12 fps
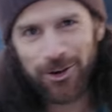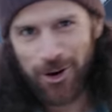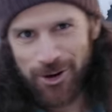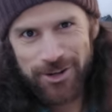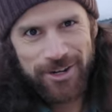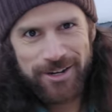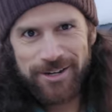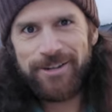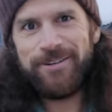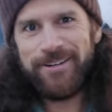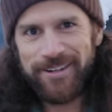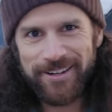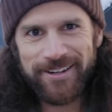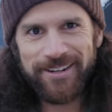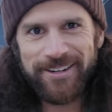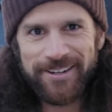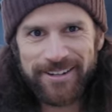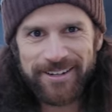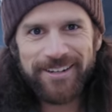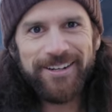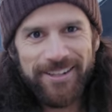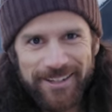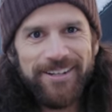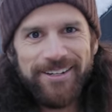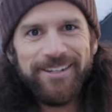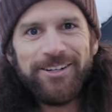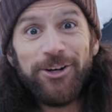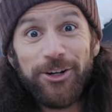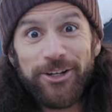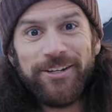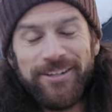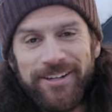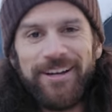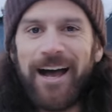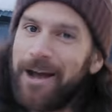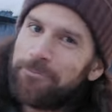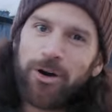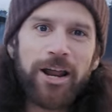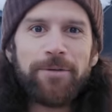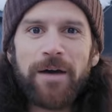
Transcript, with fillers: are you, huh? Doing great. Good. I'm ready,